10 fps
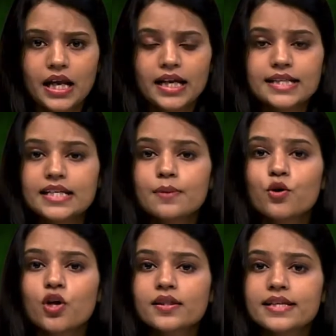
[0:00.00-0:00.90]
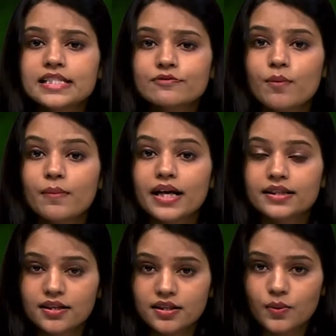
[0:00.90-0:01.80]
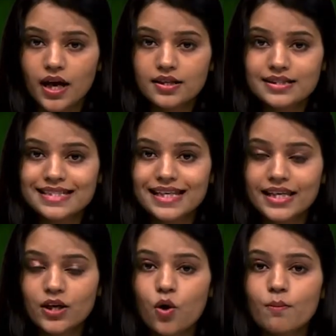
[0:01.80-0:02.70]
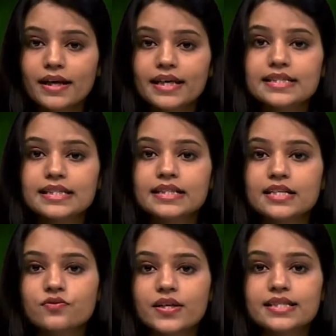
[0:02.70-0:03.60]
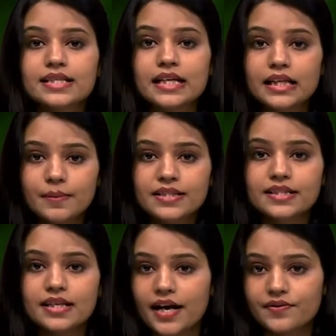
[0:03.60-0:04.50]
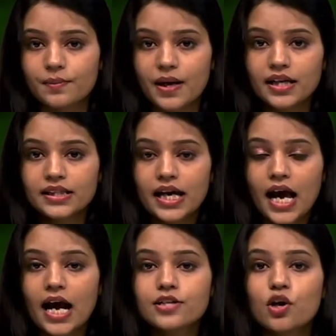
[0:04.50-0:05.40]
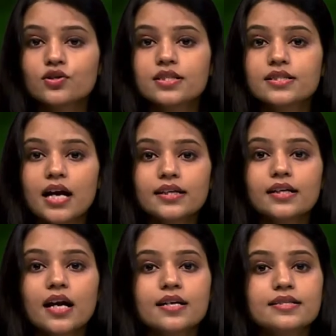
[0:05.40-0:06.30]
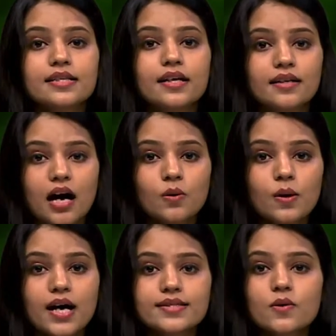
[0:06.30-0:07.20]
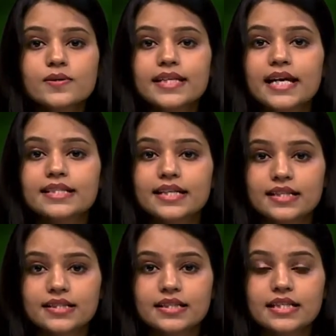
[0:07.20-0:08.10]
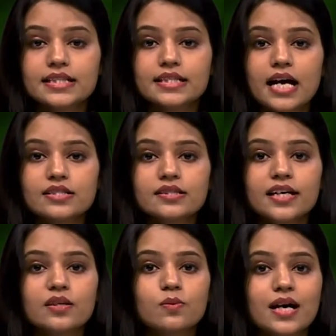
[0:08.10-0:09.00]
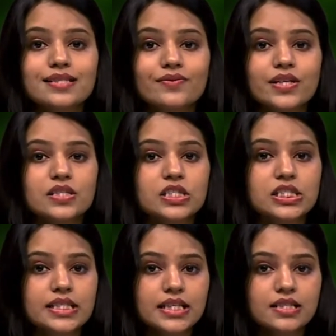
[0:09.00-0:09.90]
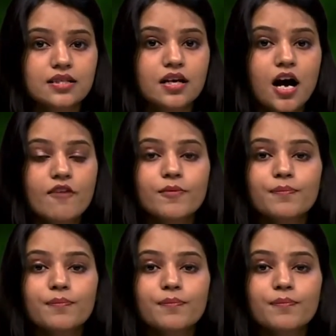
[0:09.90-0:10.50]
Let's hear more on this from Mayank Agrawal, CEO Mekins Industries Limited Hyderabad and Dr. Tata Narasinga Rao, Associate Director International Advanced Research Center for